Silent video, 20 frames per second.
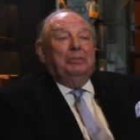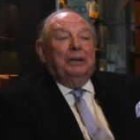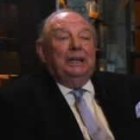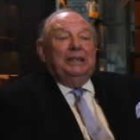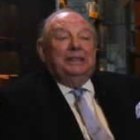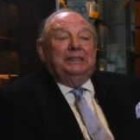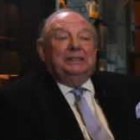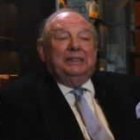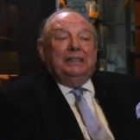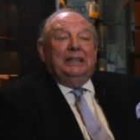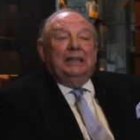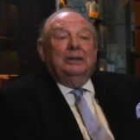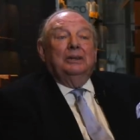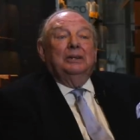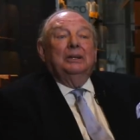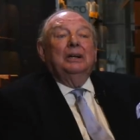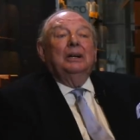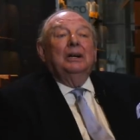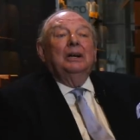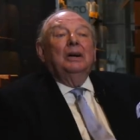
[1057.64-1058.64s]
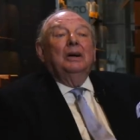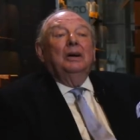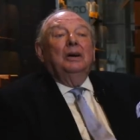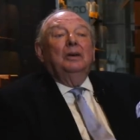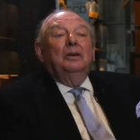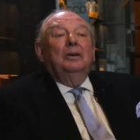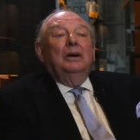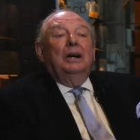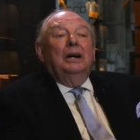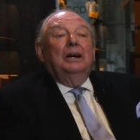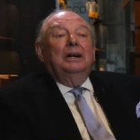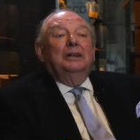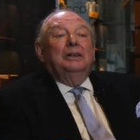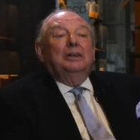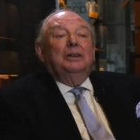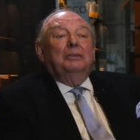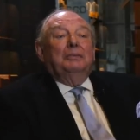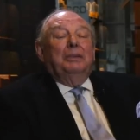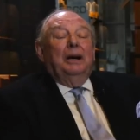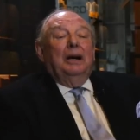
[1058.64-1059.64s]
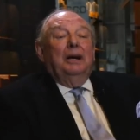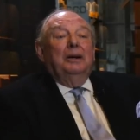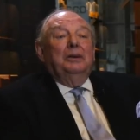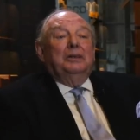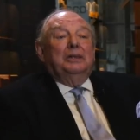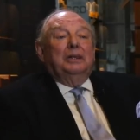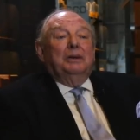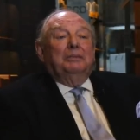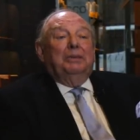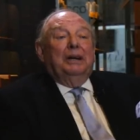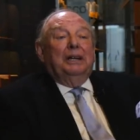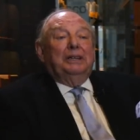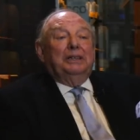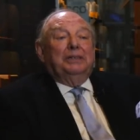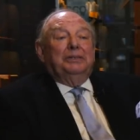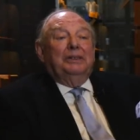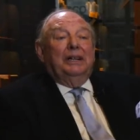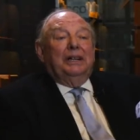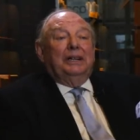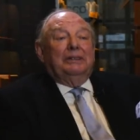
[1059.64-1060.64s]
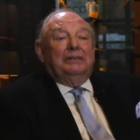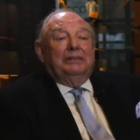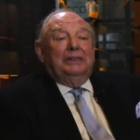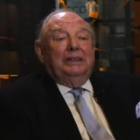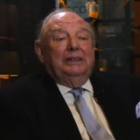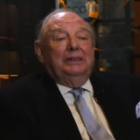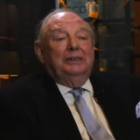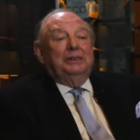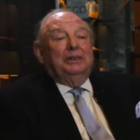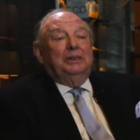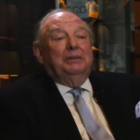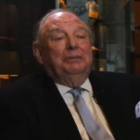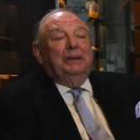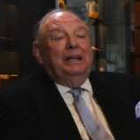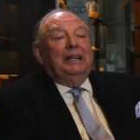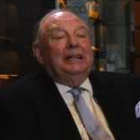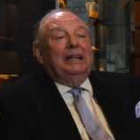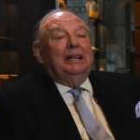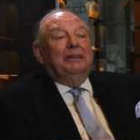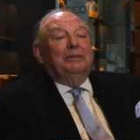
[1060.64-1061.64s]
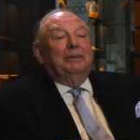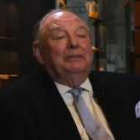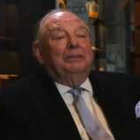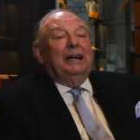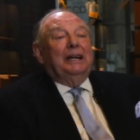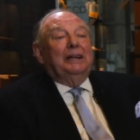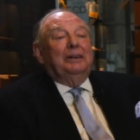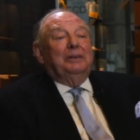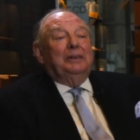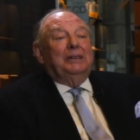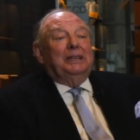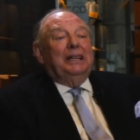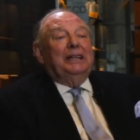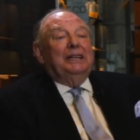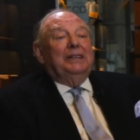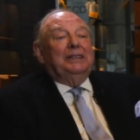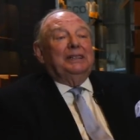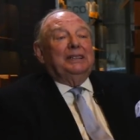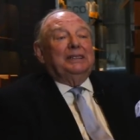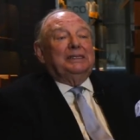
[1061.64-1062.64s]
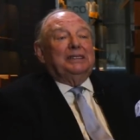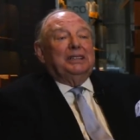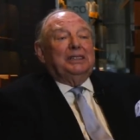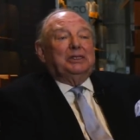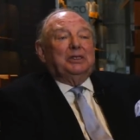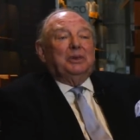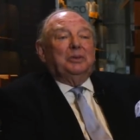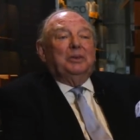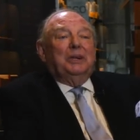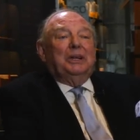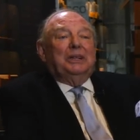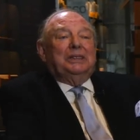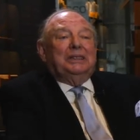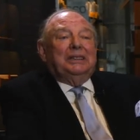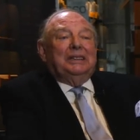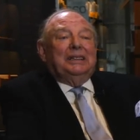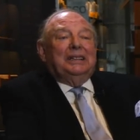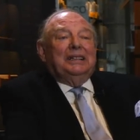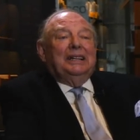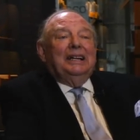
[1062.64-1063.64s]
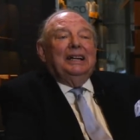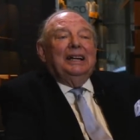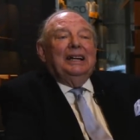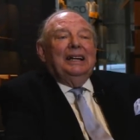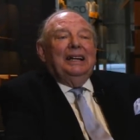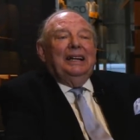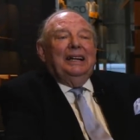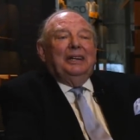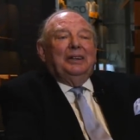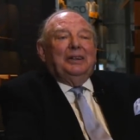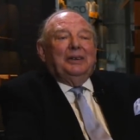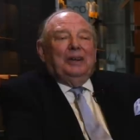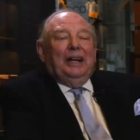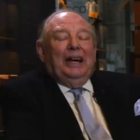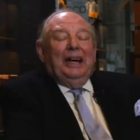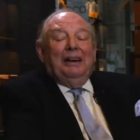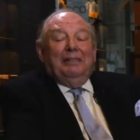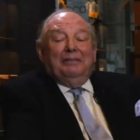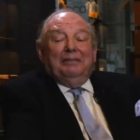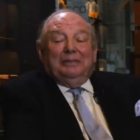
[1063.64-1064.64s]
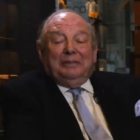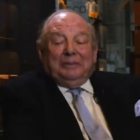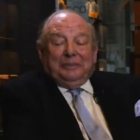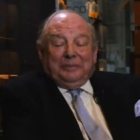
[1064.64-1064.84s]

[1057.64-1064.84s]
Palicio, who the, owned the punch factory, used to bend over backwards. Anything Cecil wanted, he could have.